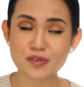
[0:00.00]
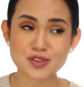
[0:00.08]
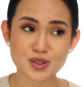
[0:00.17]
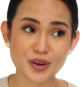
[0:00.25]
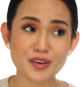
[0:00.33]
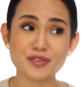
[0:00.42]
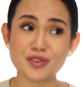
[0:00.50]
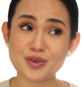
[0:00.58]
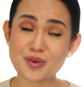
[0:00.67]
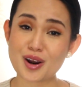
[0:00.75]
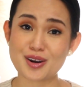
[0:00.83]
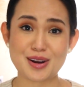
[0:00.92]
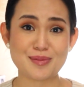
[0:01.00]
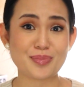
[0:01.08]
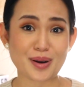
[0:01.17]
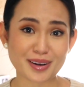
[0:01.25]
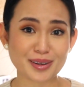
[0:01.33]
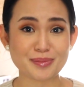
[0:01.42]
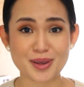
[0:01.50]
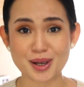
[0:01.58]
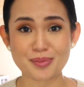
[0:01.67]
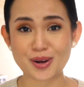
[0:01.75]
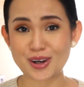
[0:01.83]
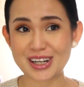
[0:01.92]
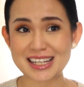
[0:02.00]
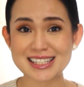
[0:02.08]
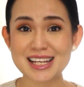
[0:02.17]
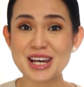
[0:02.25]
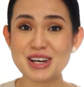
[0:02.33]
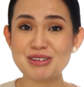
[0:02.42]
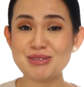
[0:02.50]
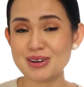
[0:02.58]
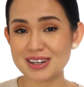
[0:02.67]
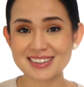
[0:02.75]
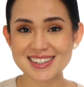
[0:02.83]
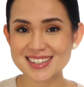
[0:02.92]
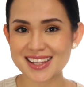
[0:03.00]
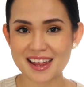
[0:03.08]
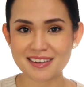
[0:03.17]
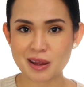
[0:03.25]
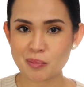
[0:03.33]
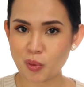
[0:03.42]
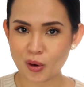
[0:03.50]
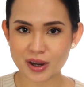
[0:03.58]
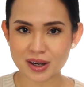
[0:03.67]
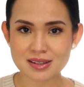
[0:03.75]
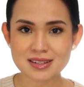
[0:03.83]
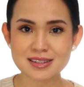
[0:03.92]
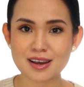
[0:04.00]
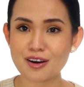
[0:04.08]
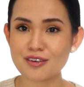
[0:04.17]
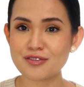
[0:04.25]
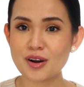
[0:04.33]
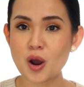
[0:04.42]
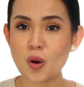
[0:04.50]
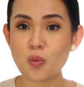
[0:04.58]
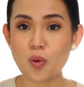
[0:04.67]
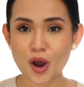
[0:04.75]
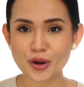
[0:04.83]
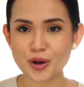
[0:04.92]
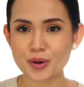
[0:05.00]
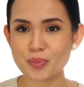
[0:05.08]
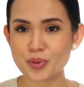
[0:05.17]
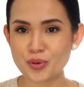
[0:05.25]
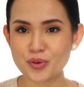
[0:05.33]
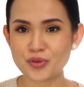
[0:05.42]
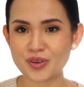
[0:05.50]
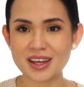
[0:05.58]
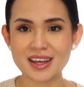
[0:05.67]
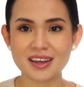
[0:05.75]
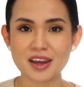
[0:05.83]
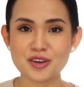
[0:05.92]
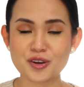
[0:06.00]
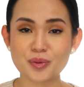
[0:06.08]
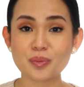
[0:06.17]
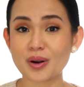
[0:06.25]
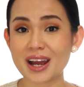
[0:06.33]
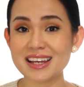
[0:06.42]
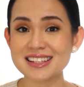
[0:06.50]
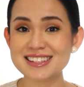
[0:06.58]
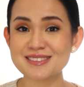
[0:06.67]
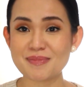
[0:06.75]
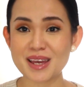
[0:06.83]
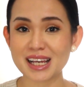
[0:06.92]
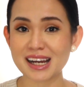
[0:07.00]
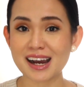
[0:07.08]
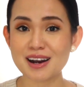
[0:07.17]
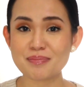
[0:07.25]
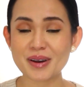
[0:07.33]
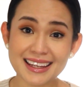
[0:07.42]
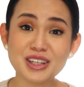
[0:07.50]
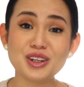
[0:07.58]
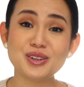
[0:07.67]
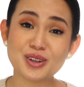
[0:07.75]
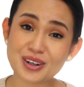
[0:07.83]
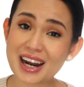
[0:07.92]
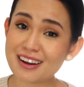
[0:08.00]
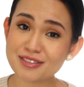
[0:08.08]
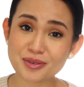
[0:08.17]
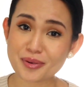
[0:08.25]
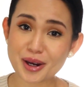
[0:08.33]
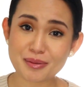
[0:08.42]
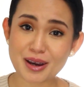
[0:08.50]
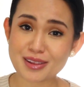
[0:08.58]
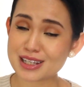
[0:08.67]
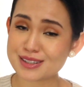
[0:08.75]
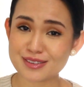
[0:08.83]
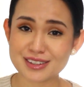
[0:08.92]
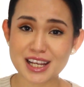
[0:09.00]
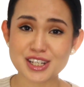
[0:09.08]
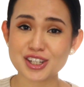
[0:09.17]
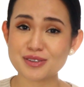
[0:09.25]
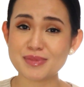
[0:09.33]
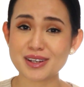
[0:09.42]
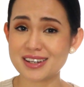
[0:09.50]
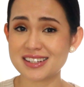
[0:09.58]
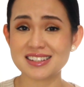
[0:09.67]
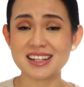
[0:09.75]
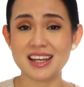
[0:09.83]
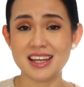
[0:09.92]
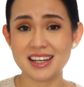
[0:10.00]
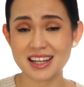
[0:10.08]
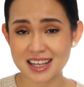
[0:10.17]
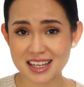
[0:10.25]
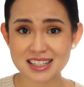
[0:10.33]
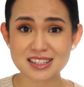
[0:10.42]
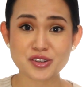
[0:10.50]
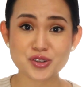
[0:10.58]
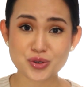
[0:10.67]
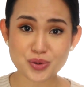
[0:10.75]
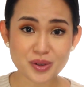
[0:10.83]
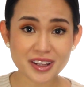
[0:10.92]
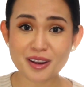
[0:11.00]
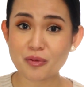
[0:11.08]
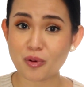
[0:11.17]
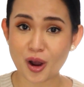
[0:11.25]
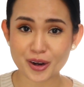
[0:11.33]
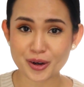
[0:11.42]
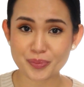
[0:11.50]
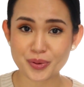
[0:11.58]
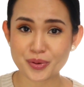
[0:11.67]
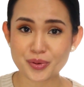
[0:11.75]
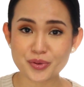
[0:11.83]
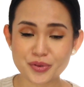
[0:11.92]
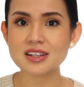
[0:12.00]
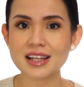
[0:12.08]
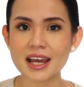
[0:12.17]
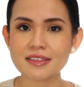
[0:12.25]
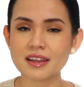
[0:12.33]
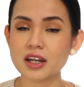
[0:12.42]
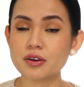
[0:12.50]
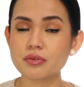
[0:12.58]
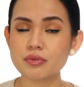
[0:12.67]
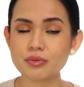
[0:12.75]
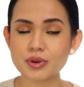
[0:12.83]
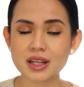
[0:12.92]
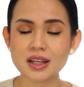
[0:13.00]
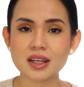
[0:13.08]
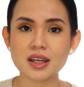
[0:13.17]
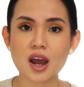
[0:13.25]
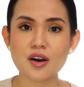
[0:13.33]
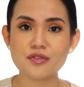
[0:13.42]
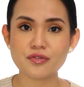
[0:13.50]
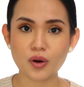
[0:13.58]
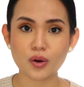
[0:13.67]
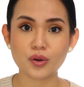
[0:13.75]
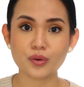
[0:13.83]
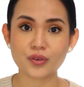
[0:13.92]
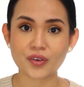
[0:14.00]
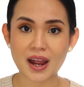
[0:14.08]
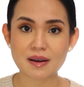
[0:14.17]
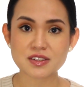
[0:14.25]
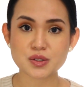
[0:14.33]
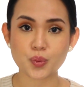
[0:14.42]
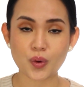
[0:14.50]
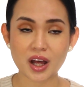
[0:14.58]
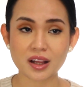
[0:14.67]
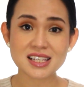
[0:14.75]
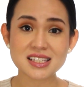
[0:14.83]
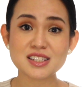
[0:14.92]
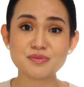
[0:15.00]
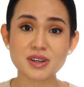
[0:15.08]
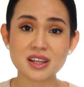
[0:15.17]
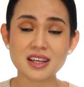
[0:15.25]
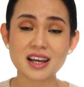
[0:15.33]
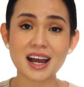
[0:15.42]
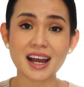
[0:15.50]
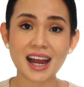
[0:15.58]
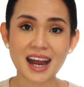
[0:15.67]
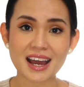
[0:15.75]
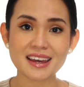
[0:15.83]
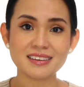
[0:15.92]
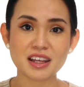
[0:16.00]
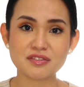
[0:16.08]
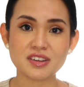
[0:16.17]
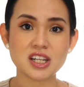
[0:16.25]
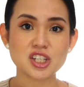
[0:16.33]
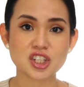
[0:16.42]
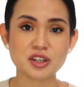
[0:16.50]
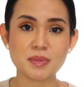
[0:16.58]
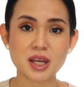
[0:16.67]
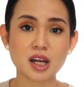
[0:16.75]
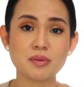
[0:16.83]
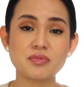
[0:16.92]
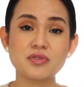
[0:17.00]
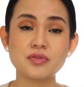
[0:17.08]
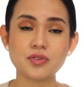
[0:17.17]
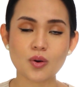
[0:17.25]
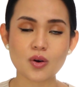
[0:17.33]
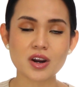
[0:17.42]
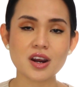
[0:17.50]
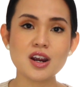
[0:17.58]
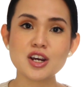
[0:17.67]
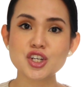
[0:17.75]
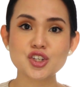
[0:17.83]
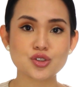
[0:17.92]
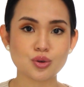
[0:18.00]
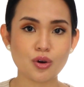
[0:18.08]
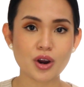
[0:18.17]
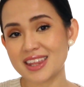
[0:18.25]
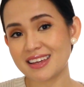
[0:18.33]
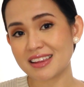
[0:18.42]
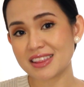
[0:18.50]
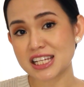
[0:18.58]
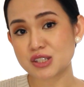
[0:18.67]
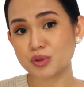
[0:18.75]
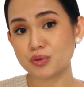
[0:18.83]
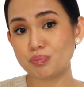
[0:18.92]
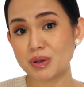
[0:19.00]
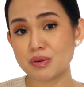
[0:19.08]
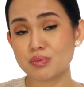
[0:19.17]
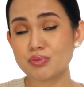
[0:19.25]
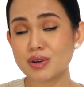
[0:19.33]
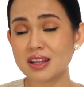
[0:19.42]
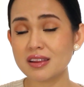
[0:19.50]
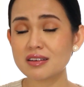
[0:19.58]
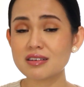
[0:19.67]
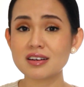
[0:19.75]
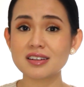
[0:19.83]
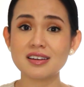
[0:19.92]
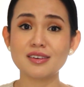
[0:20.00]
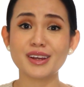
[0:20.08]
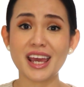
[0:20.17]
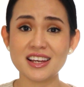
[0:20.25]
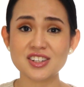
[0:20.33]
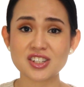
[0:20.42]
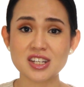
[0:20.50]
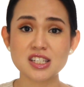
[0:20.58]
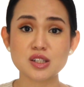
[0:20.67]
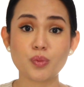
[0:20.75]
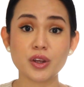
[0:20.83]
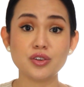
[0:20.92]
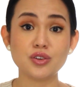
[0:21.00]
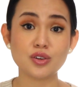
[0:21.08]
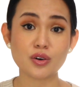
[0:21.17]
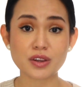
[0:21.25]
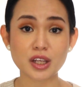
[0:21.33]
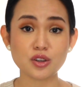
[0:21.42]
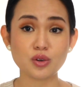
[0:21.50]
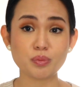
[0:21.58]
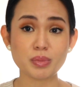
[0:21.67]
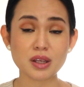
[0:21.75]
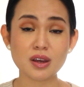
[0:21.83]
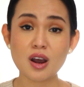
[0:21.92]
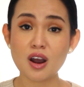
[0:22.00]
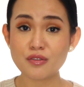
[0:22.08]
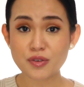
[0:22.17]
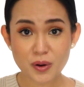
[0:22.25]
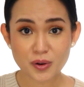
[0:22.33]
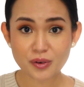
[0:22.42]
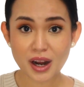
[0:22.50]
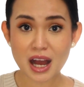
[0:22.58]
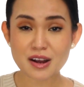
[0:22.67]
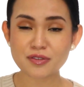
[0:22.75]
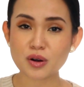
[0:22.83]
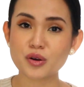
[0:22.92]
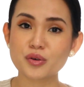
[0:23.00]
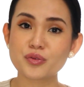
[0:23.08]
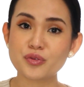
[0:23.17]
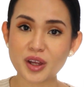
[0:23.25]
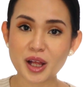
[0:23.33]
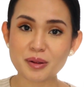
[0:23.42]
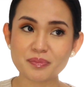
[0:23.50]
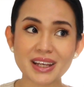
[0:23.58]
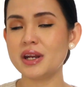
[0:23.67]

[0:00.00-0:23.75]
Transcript: So if you are a bridal makeup artist, you understand the importance of waterproofing your bride's makeup, and you don't have to worry about this foundation because it is truly waterproof. I like that it really photographs well. This is really a high definition makeup for sure. I think that this would be really good on occasions when you know that you'll be photographed or filmed.